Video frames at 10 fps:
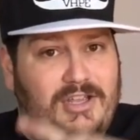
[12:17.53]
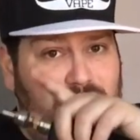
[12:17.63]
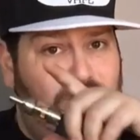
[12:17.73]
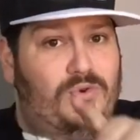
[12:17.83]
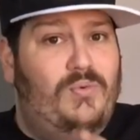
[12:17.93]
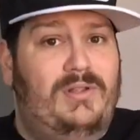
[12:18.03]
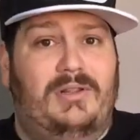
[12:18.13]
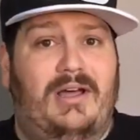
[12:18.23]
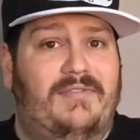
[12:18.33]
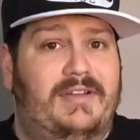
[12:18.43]
you will
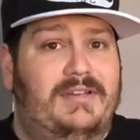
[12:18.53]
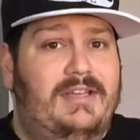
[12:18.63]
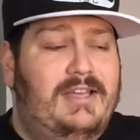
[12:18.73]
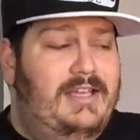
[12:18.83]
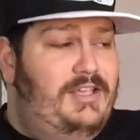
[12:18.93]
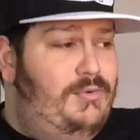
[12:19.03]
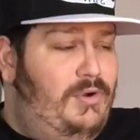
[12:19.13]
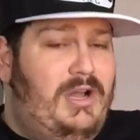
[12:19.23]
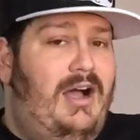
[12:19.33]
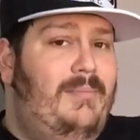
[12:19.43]
love it, you will
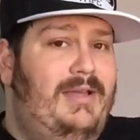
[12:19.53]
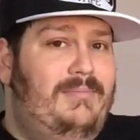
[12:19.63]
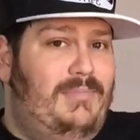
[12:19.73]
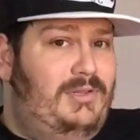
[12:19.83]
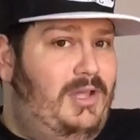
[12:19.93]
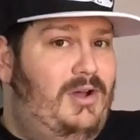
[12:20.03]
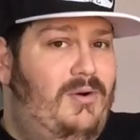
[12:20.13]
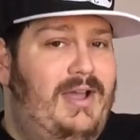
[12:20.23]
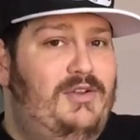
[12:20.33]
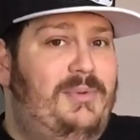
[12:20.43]
comment
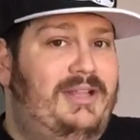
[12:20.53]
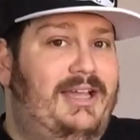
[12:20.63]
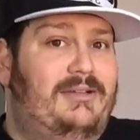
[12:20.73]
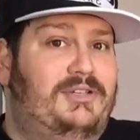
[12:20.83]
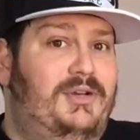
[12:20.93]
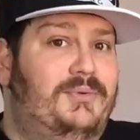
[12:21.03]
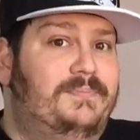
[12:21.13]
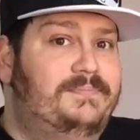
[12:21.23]
below, and you'll be like, dude,